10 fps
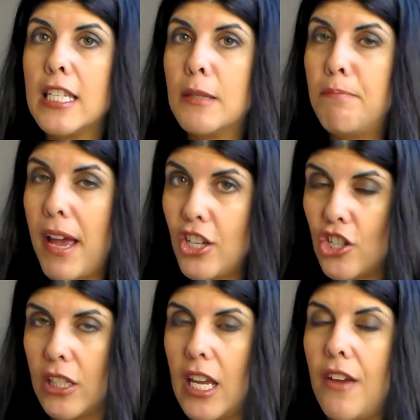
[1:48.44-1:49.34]

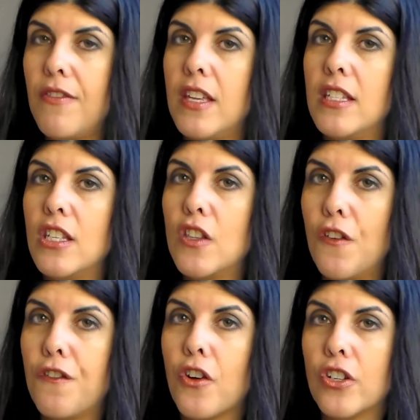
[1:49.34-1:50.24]
especially if this is
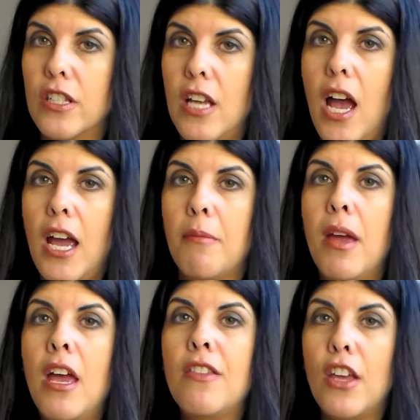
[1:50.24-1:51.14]
the first
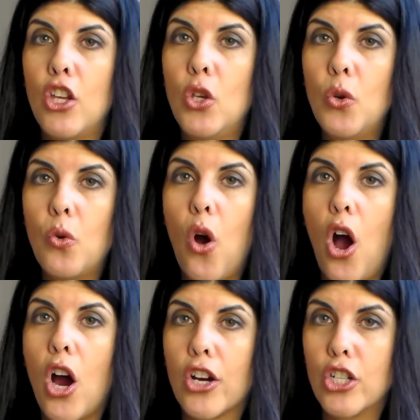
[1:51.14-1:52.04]
time that
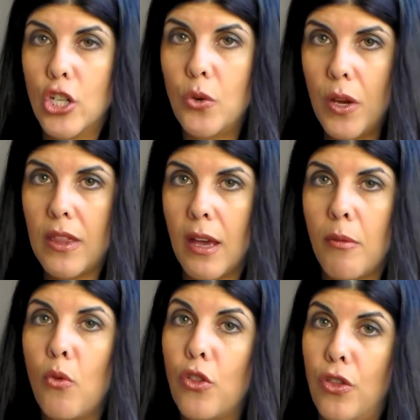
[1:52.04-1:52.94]
you are doing
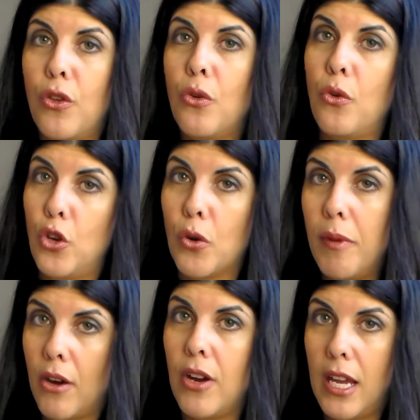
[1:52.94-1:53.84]
them through
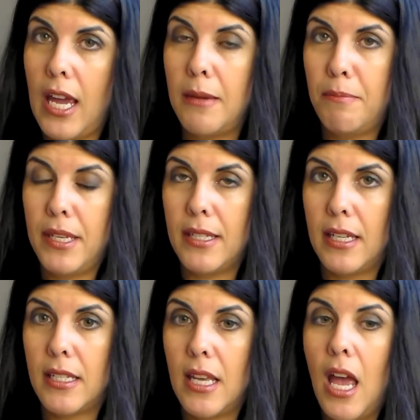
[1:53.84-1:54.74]
your Mary Kay
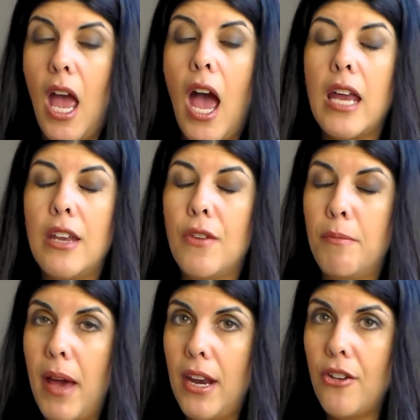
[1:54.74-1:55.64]
business. An
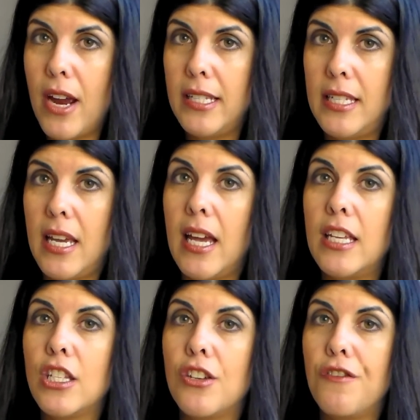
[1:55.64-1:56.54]
even better
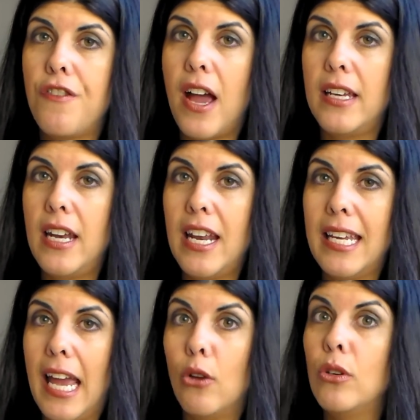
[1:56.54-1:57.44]
idea is to find an
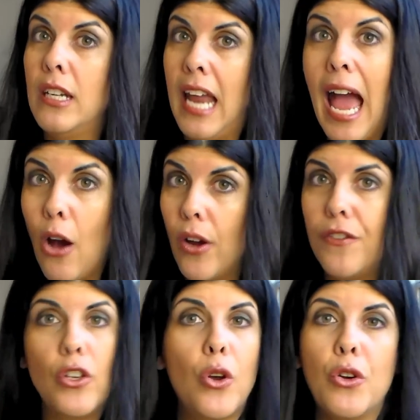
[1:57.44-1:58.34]
accountant now
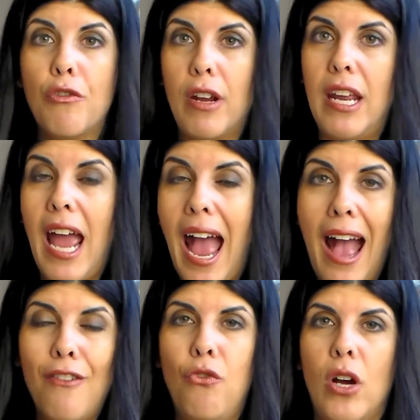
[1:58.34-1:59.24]
if you don't already
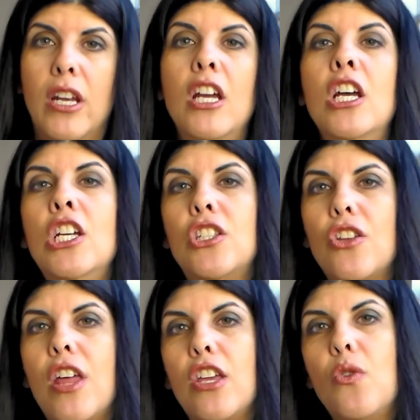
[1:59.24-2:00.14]
have one,
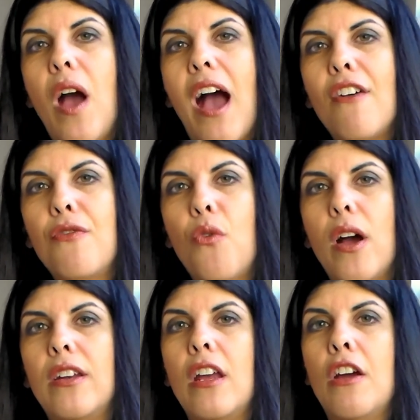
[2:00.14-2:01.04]
so that you have
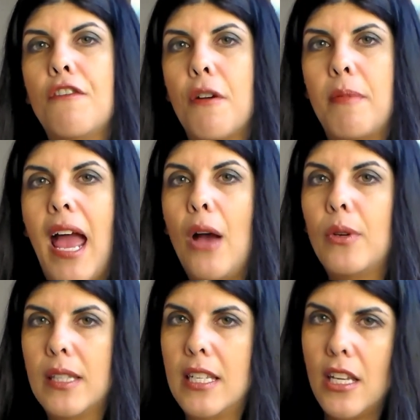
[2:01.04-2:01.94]
one from
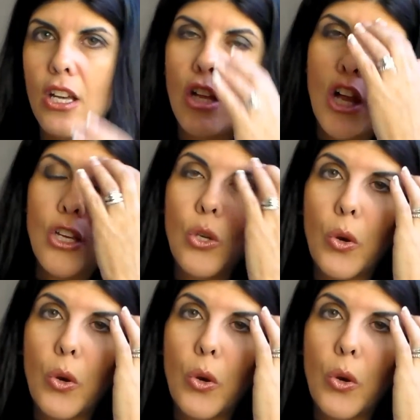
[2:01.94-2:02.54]
now until